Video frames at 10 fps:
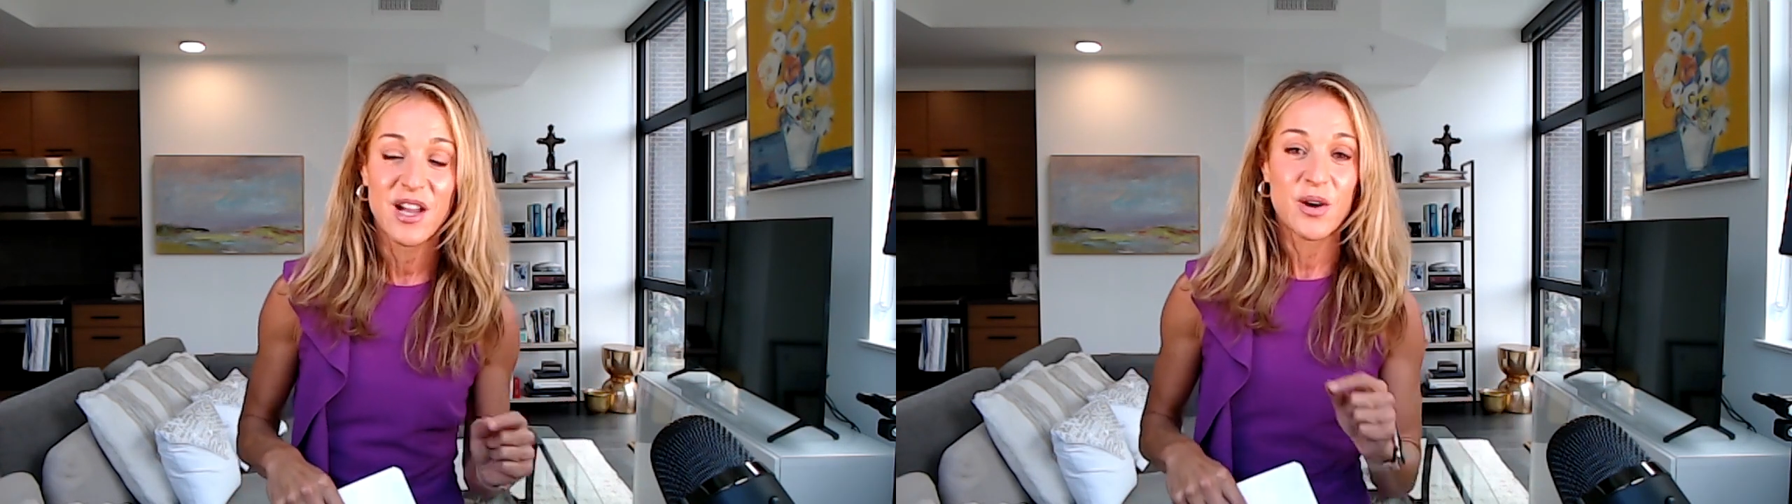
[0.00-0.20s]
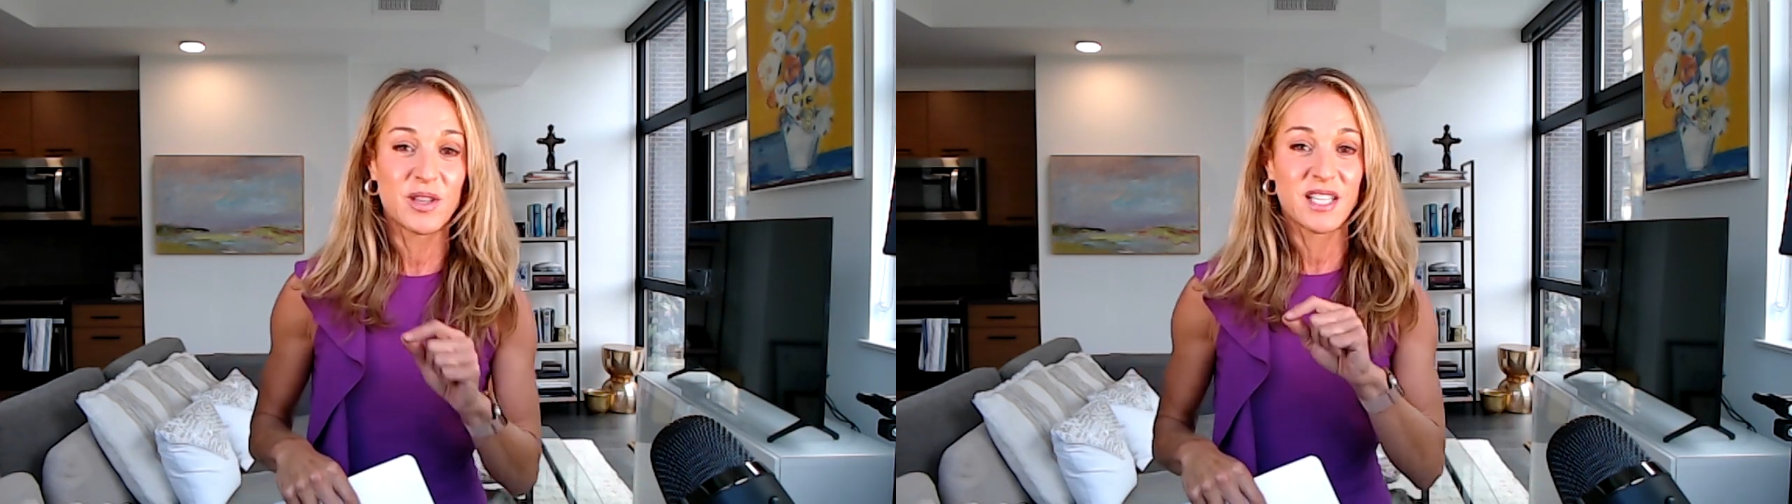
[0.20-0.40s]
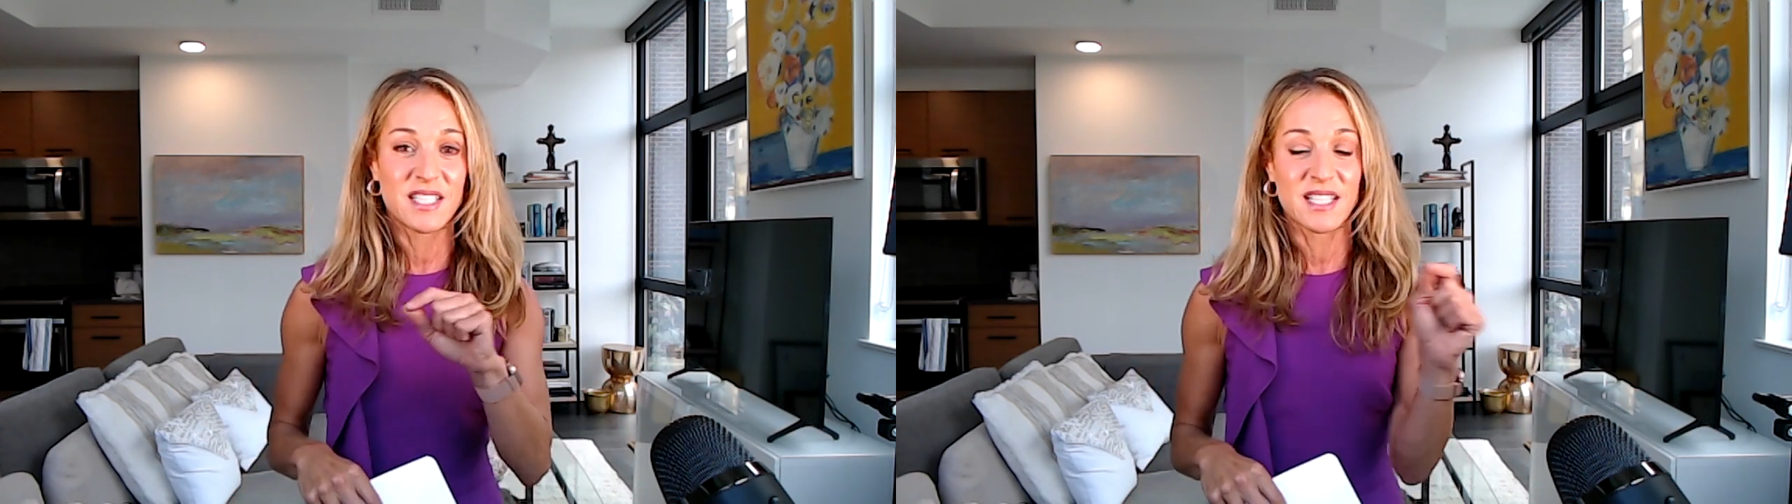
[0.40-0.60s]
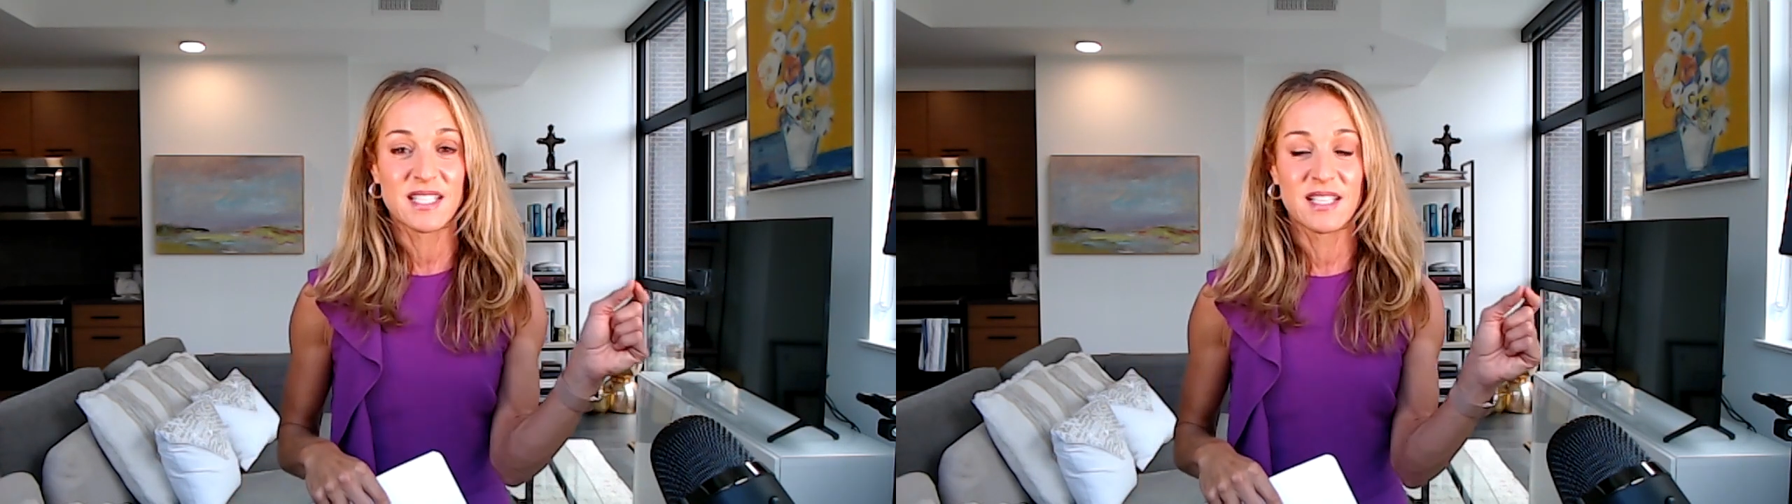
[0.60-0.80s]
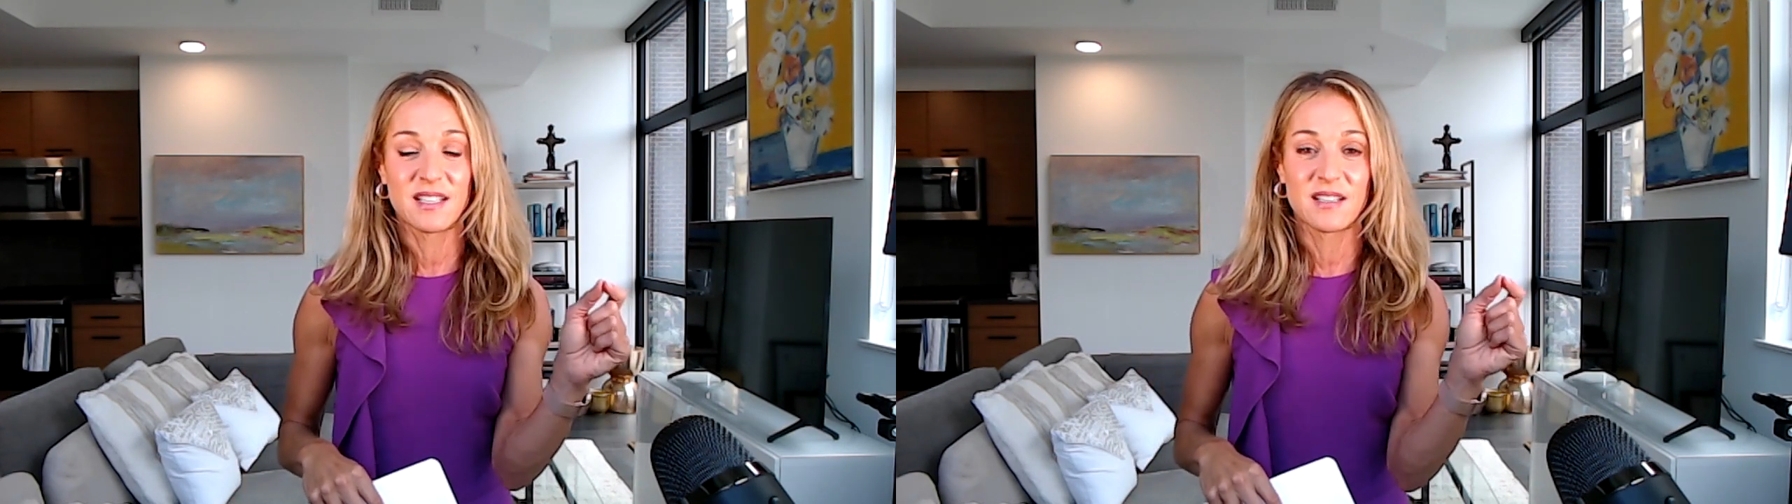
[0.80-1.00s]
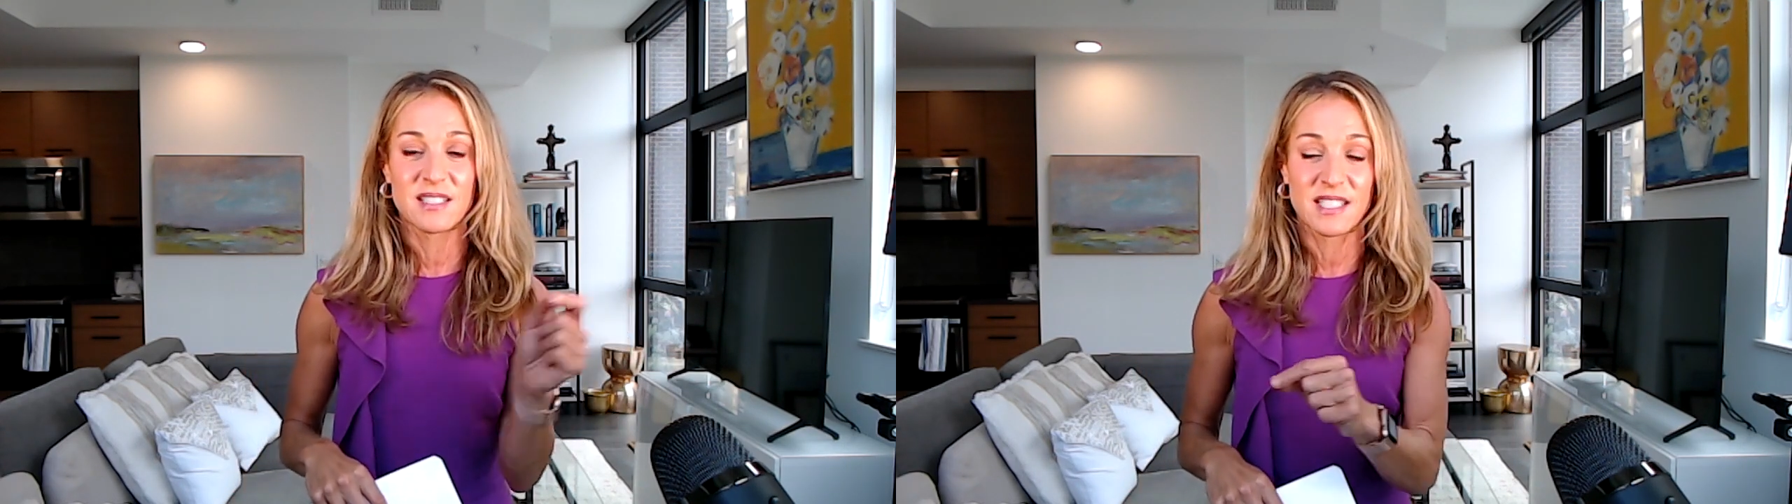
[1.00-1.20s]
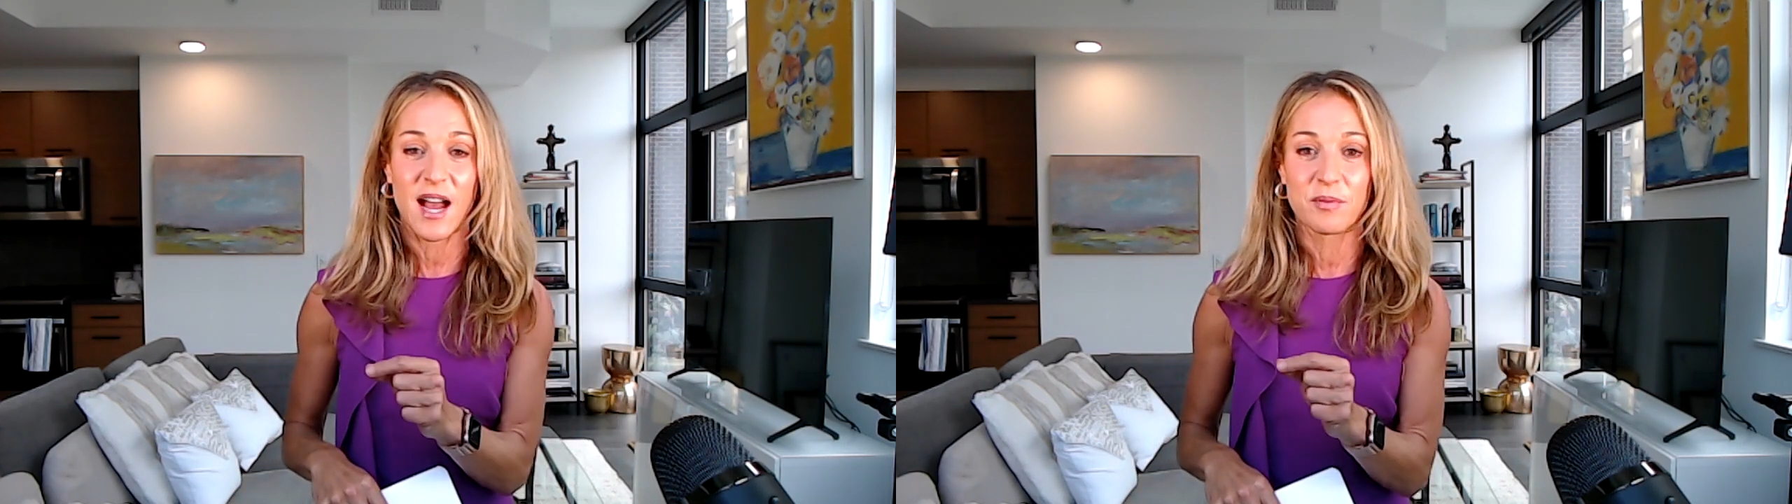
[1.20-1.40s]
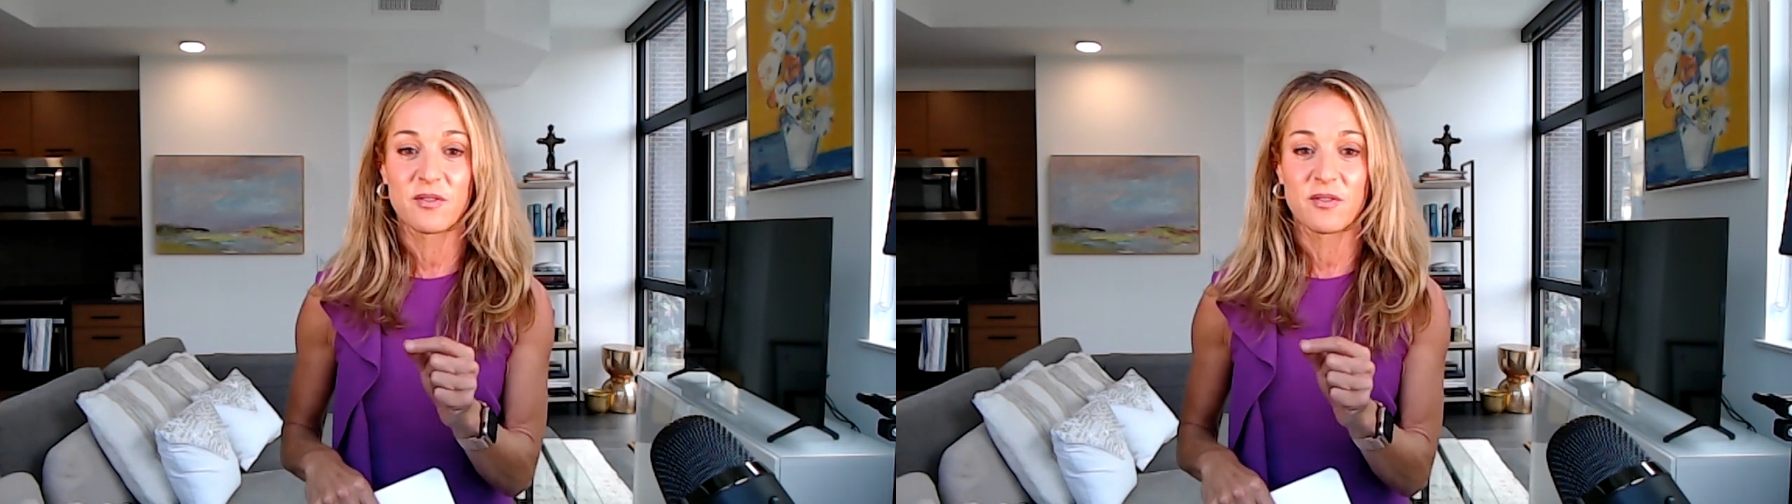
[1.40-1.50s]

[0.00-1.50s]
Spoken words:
when the DC stopped